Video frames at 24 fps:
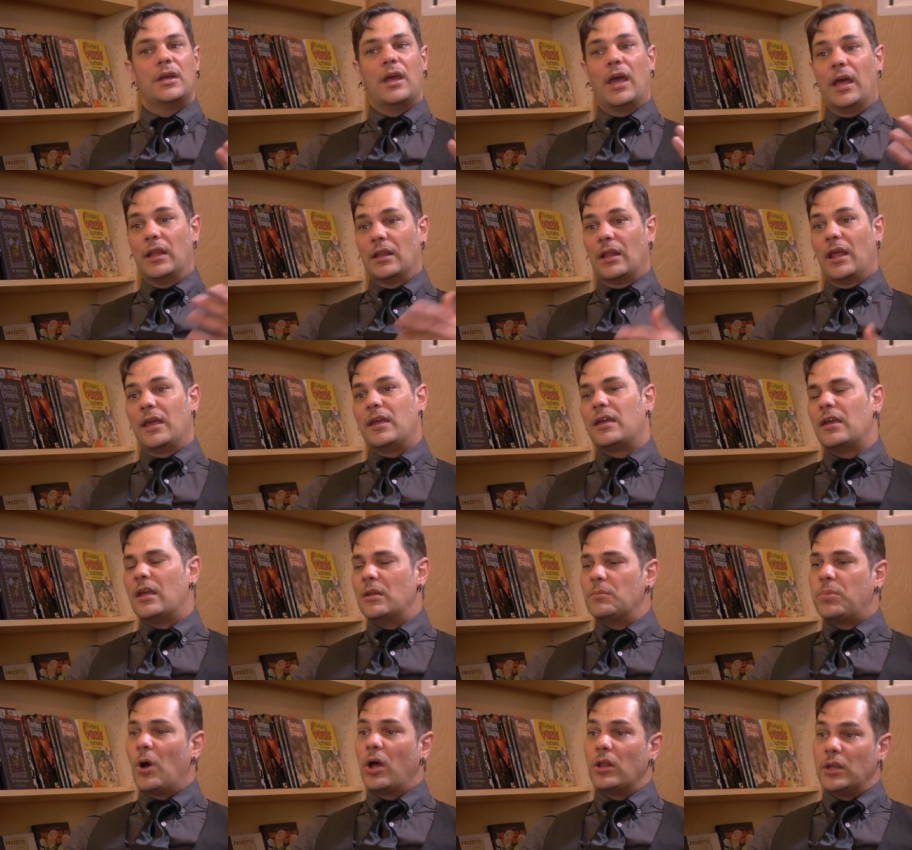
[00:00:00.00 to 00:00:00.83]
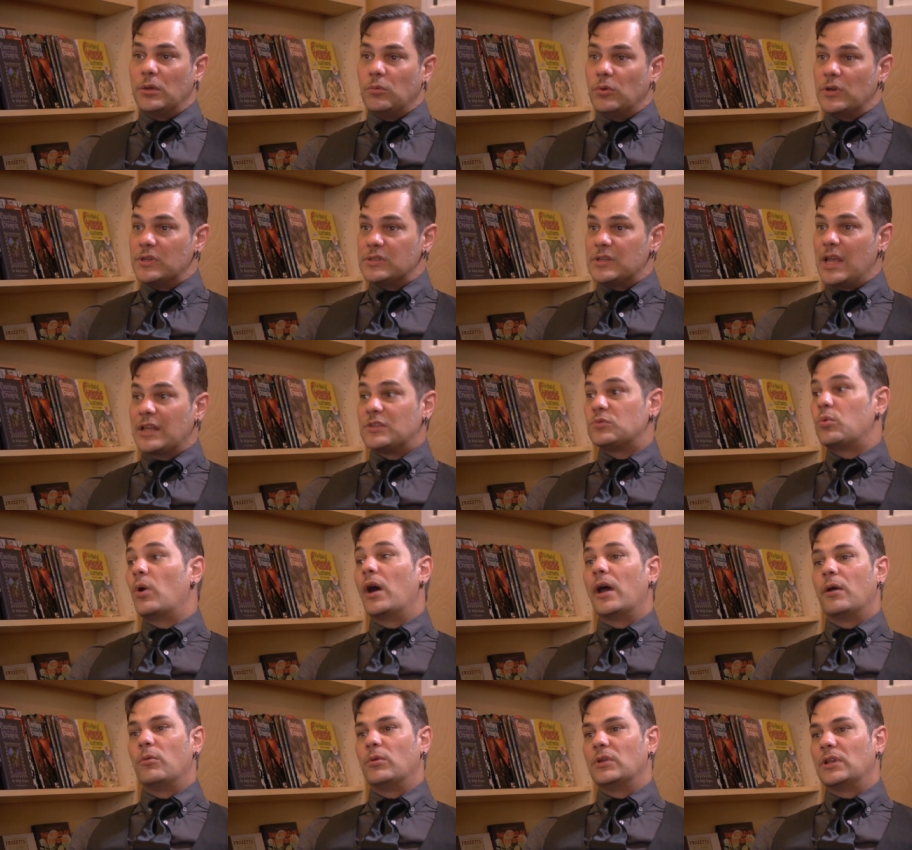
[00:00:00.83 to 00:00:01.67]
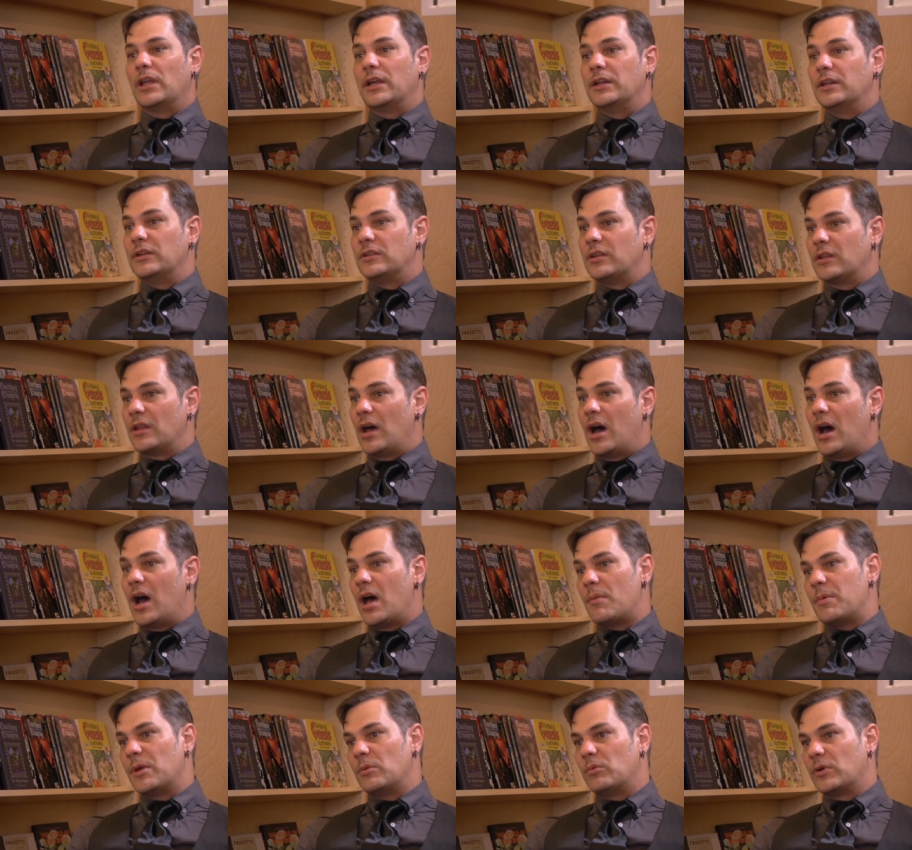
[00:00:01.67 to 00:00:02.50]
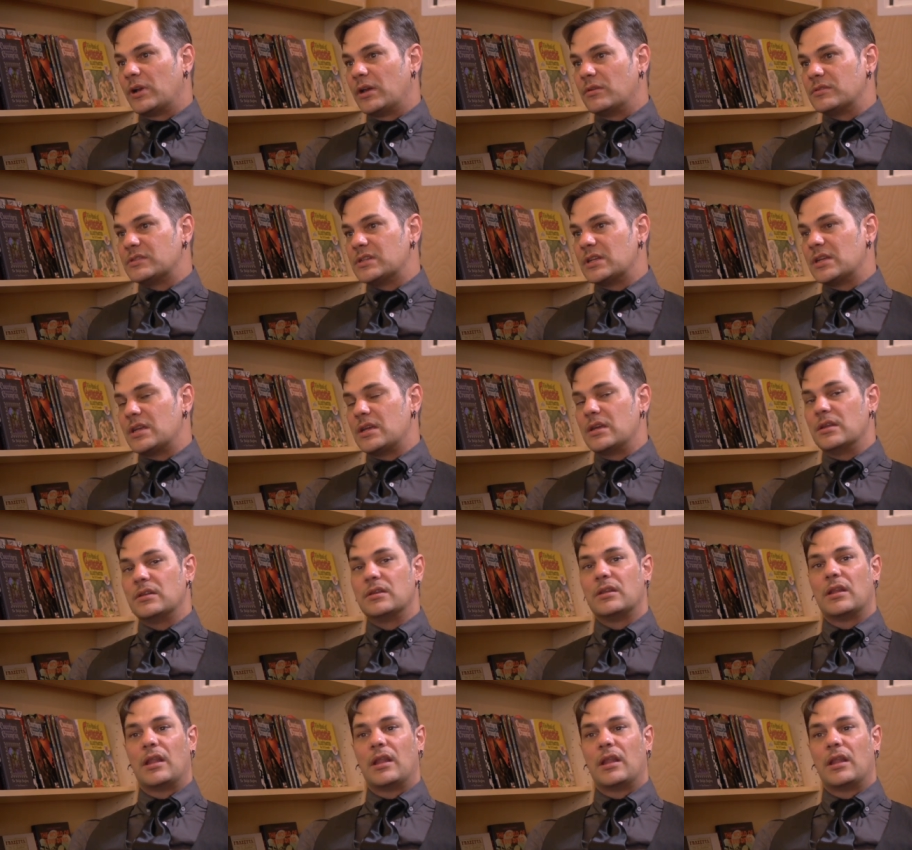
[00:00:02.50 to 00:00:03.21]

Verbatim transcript: And Polly was, that's why I related to The Hobbit when I was a kid,